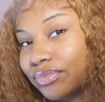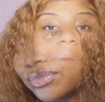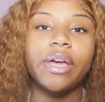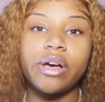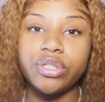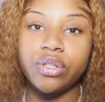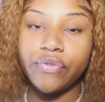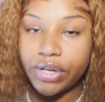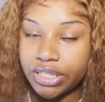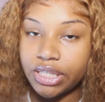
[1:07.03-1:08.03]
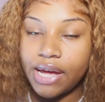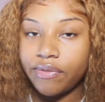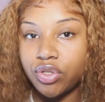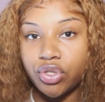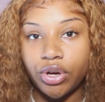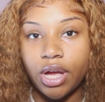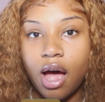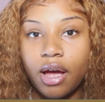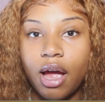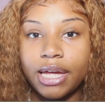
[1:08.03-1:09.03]
Okay, y'all, so the first thing I have to show
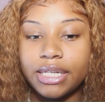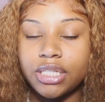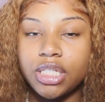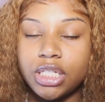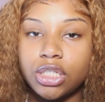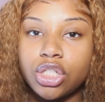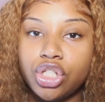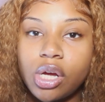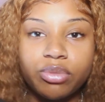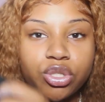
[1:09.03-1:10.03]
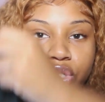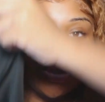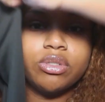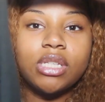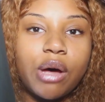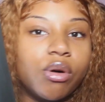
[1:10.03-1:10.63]
y'all is this jumpsuit.